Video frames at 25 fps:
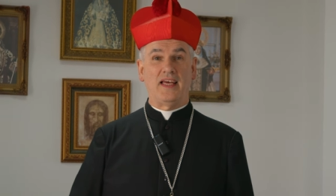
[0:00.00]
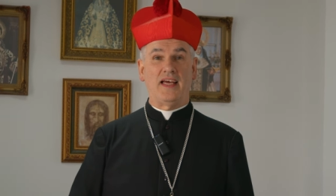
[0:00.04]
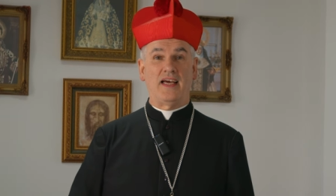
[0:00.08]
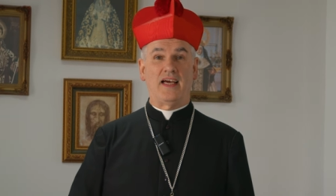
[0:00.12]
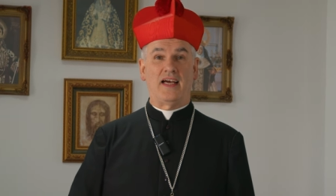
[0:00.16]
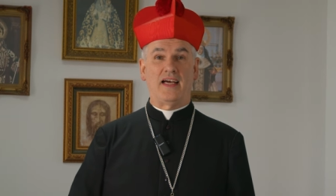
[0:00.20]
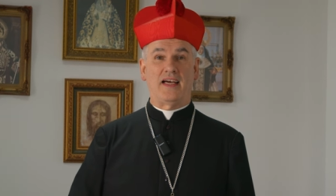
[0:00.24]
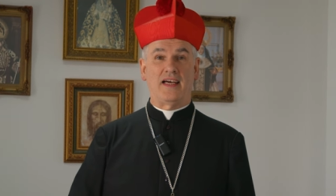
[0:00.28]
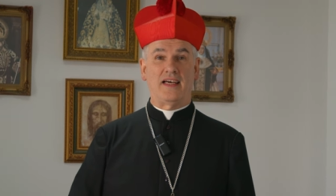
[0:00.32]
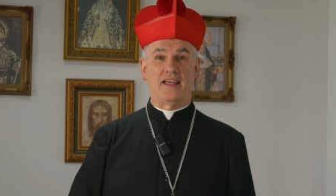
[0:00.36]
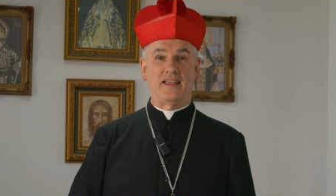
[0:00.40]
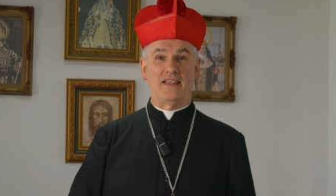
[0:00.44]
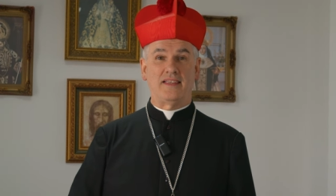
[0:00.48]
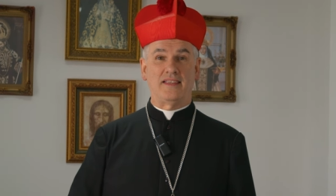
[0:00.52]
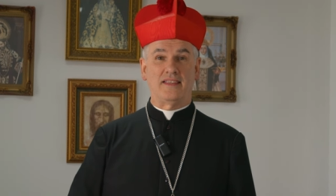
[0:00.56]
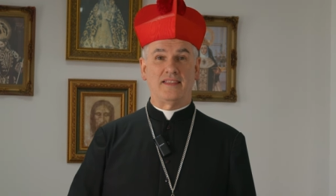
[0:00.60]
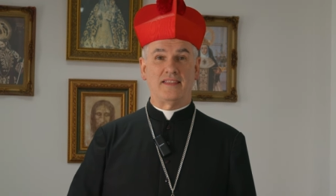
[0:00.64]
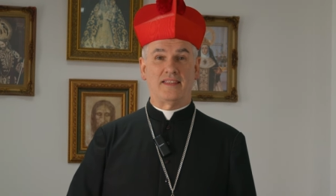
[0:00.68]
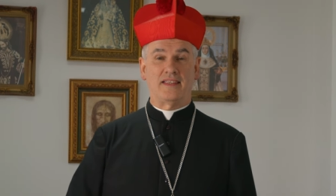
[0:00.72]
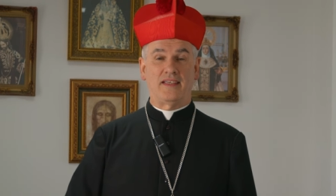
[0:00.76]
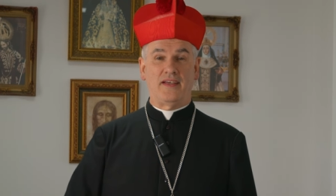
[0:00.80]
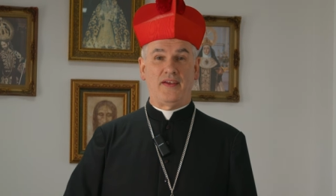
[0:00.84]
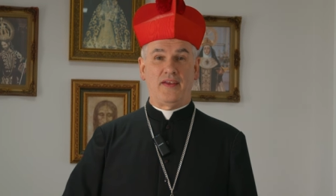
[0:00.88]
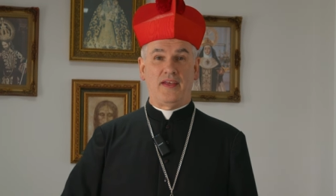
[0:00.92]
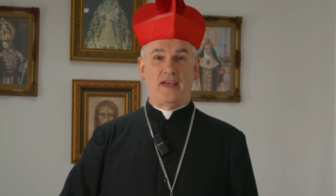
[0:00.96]
And
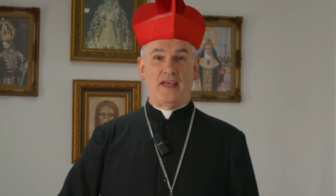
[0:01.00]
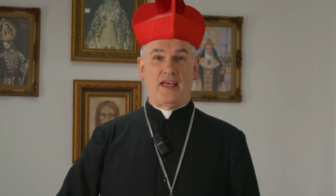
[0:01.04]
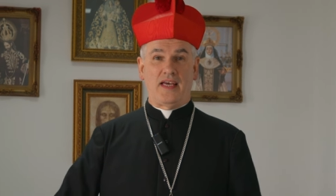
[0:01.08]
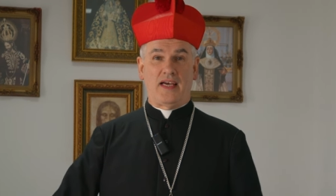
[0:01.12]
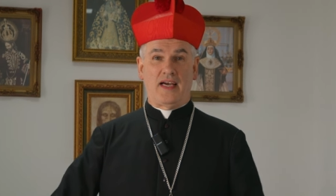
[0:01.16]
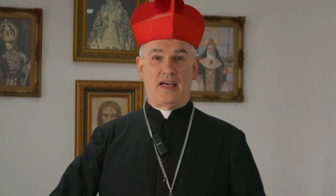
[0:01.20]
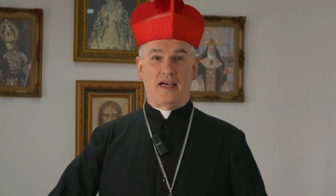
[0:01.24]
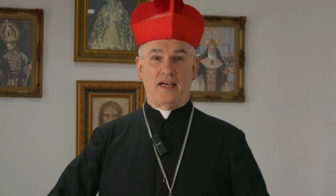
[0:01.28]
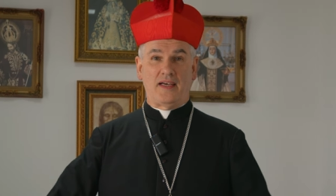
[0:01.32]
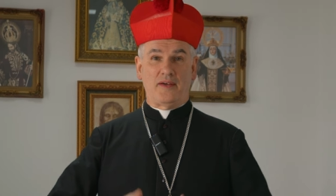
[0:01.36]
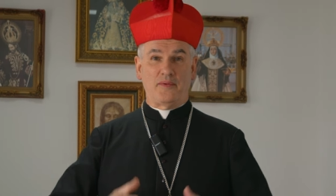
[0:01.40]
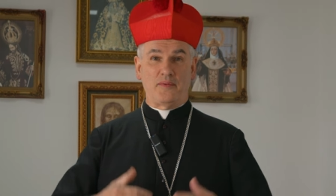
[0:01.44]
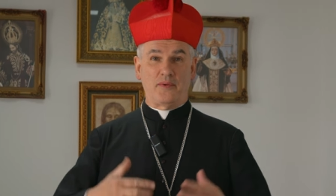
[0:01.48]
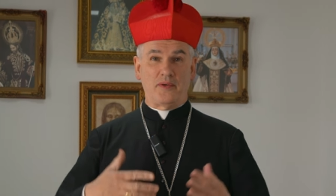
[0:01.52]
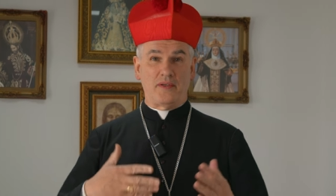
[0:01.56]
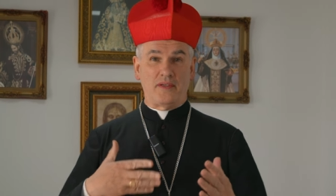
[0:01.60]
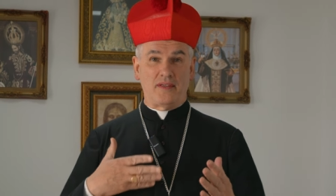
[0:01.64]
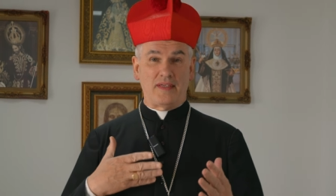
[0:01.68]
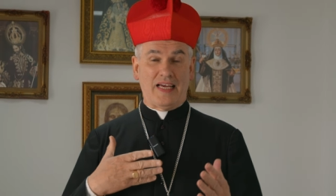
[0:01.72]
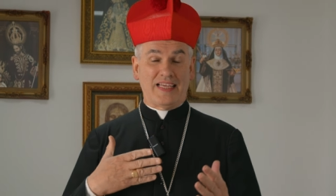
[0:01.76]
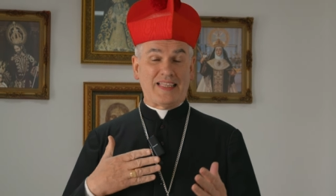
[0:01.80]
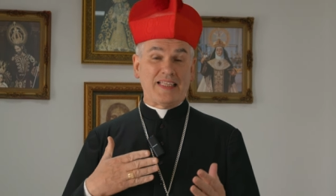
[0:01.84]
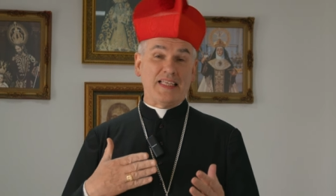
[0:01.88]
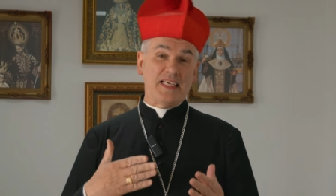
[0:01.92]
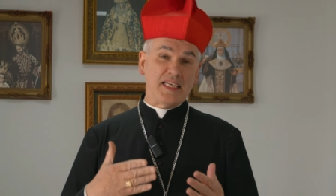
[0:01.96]
I will
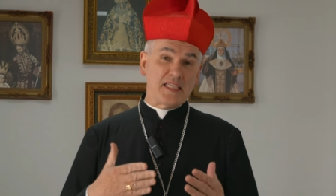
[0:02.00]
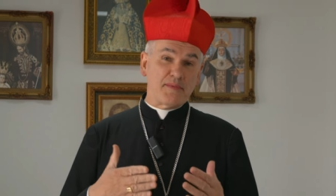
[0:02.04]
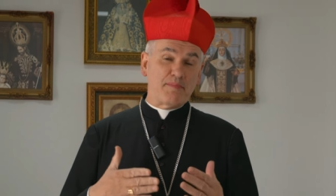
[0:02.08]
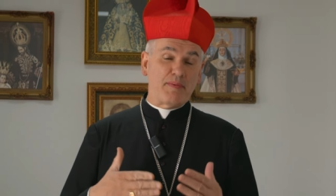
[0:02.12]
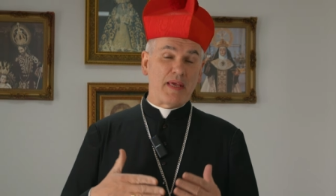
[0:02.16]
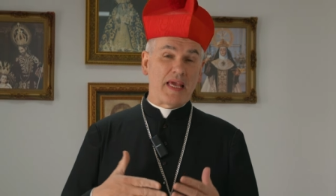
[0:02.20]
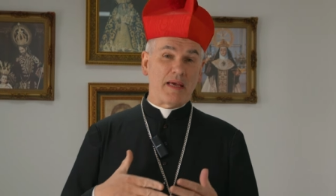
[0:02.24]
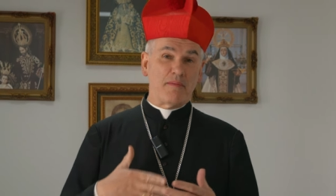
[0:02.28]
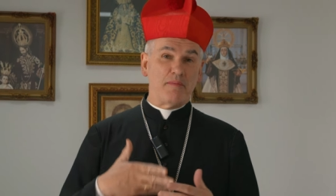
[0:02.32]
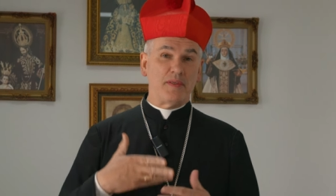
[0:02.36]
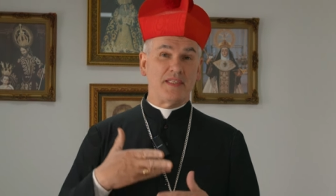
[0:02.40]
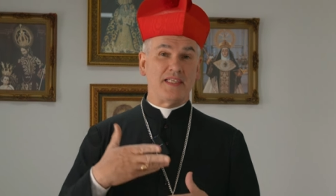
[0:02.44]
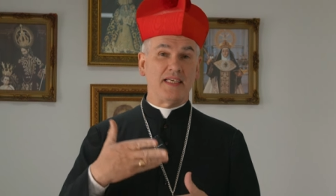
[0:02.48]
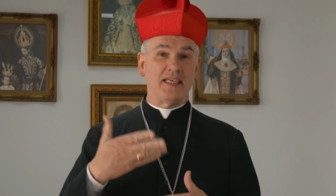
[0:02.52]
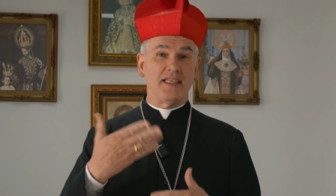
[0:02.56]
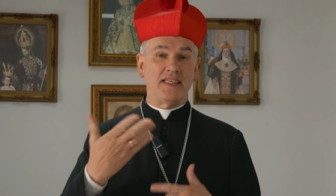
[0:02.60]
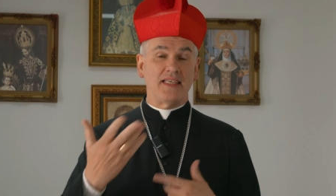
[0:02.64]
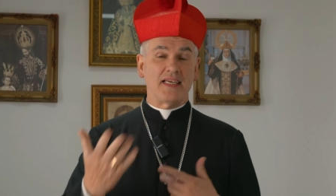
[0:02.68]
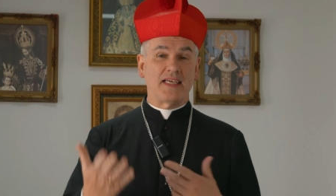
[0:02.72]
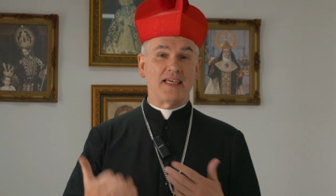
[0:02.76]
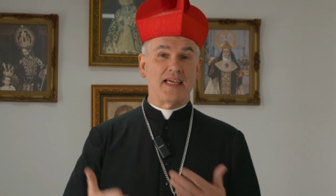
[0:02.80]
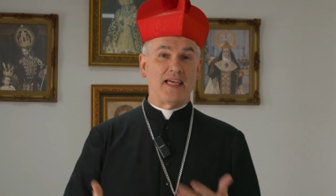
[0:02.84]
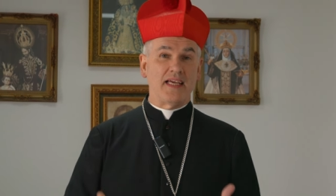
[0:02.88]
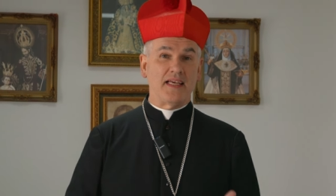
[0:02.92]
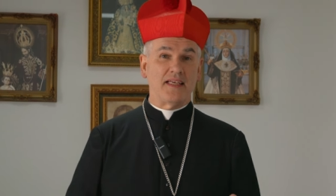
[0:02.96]
at least be able to
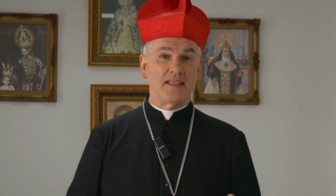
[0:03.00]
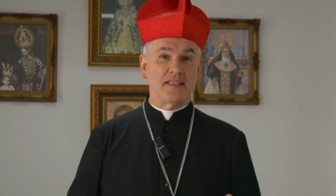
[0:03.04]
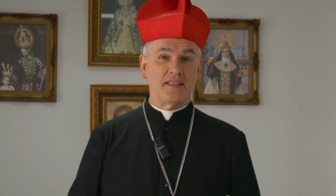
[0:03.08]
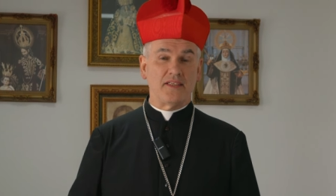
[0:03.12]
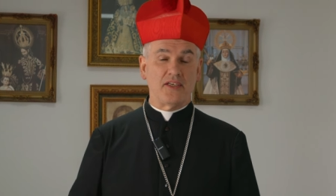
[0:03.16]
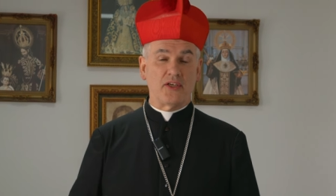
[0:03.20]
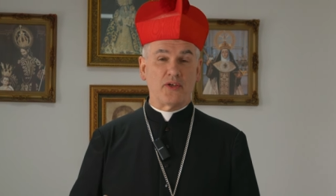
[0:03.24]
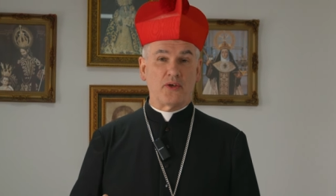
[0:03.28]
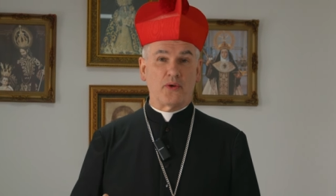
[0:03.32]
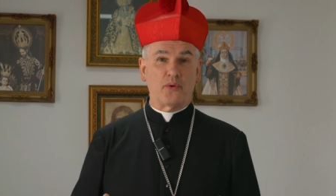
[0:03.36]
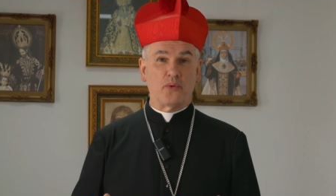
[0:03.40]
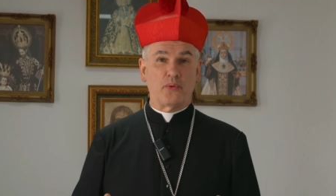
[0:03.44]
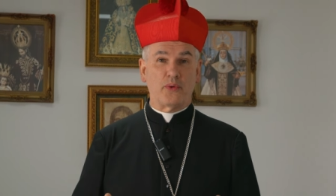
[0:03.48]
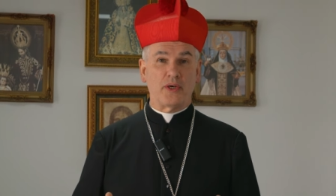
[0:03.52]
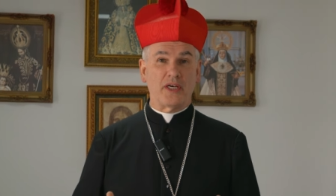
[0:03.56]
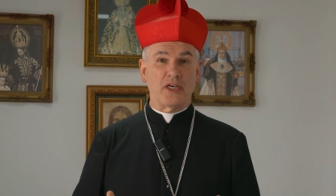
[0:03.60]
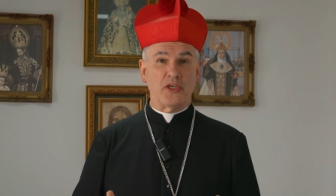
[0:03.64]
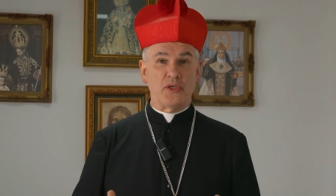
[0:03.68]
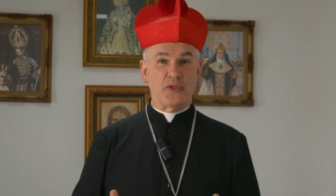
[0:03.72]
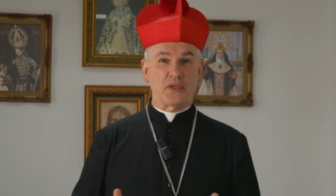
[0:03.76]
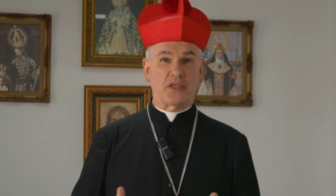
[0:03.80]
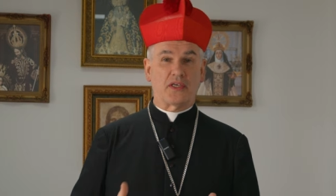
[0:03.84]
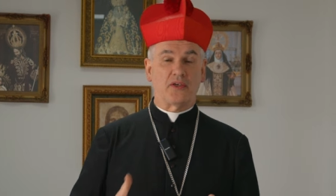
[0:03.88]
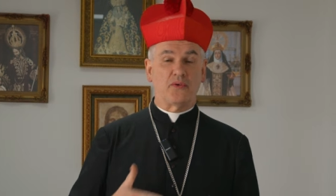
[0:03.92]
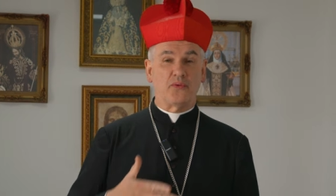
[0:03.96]
indicate, you know, where
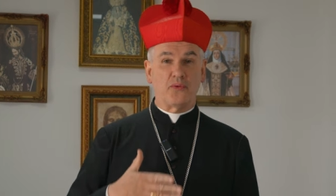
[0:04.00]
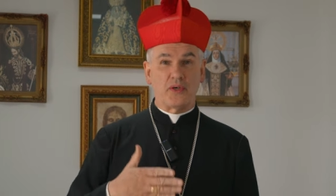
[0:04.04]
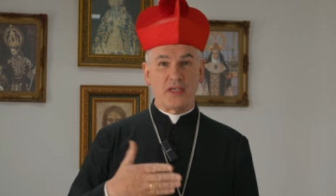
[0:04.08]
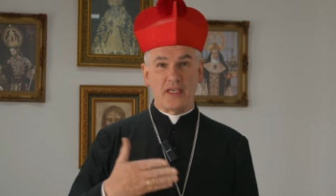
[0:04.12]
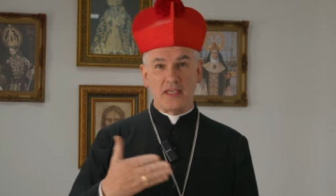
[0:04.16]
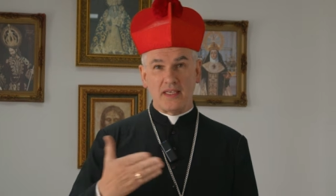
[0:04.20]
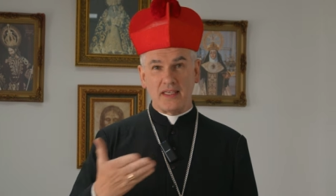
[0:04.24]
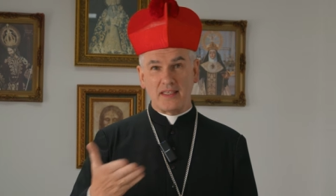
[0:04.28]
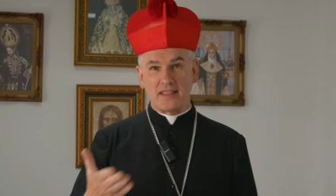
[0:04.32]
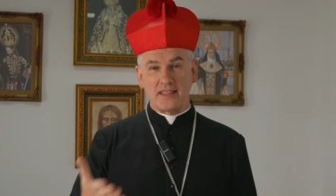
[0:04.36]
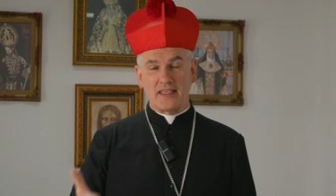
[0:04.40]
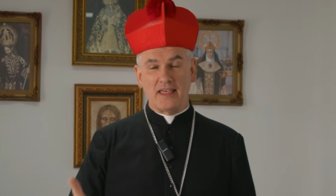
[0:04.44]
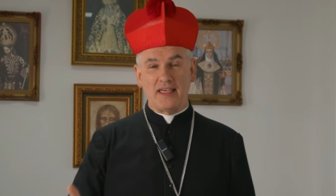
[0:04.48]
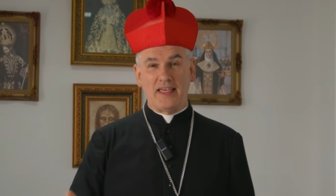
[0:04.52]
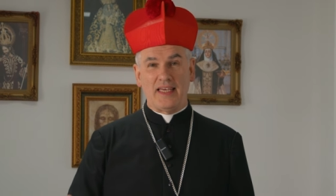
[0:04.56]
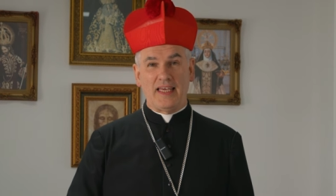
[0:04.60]
you can read